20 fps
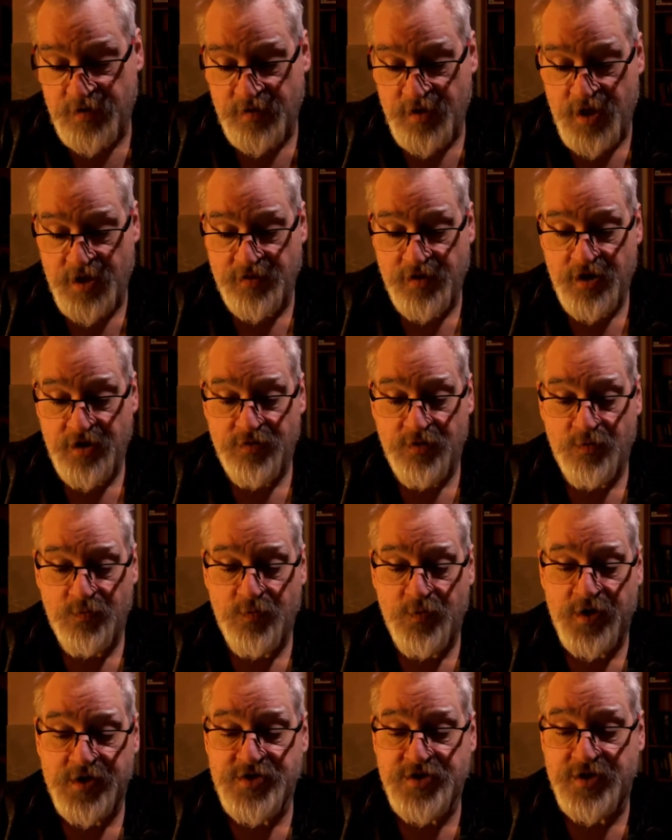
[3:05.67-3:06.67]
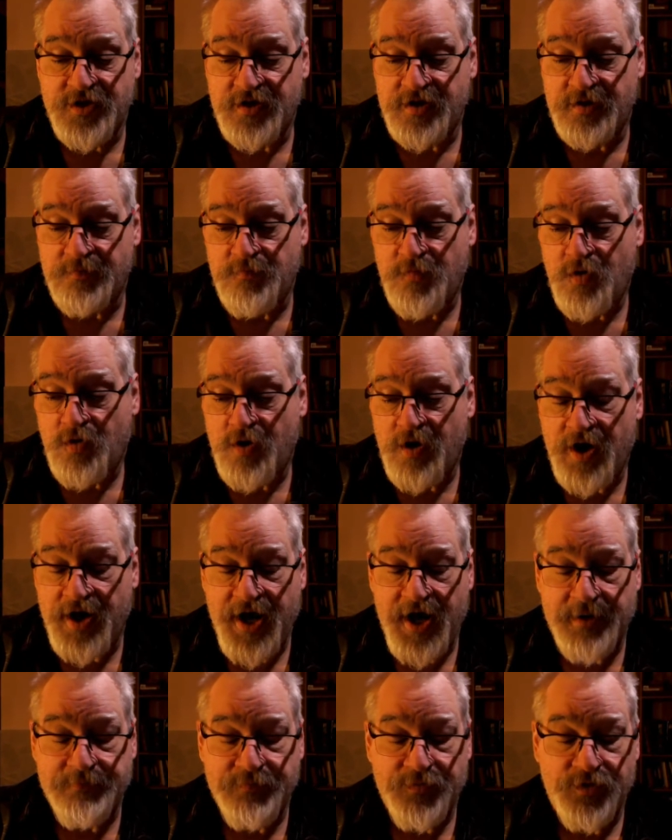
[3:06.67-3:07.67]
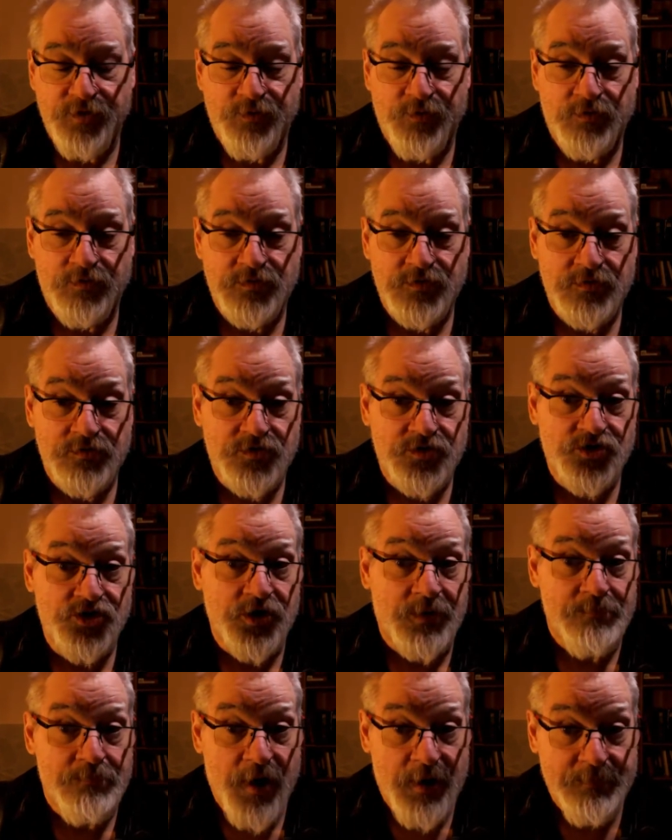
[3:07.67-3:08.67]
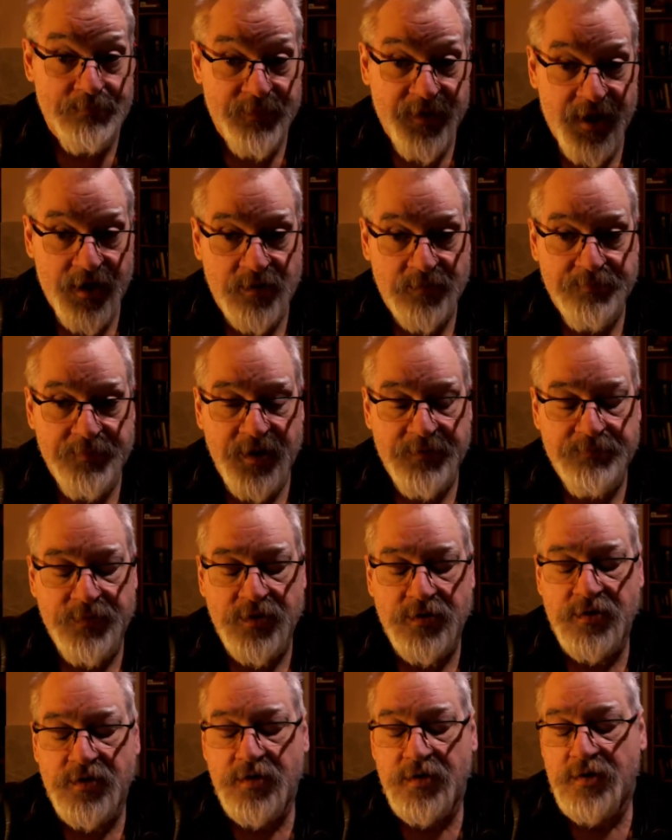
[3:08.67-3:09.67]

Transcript: and they're the ones that are more apt to jump up to help people.